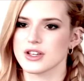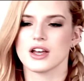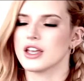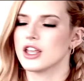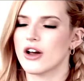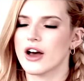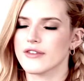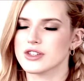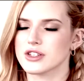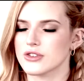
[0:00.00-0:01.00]
And I just
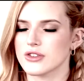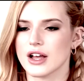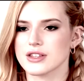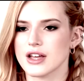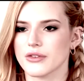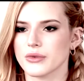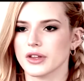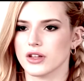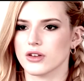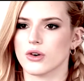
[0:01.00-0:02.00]
think it's amazing.
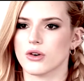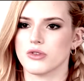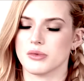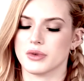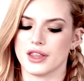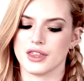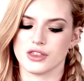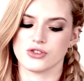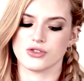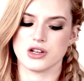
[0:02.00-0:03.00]
Um,
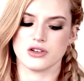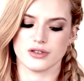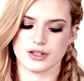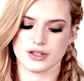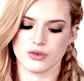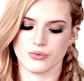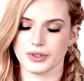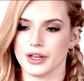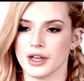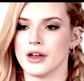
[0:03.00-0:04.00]
so far, the cast is
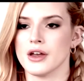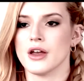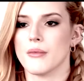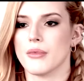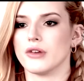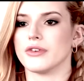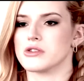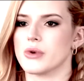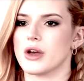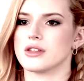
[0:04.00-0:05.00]
just so
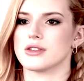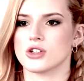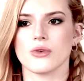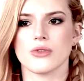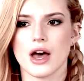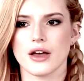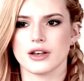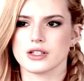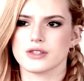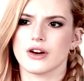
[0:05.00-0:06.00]
sweet and I love
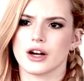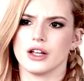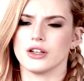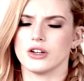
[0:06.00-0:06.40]
everyone.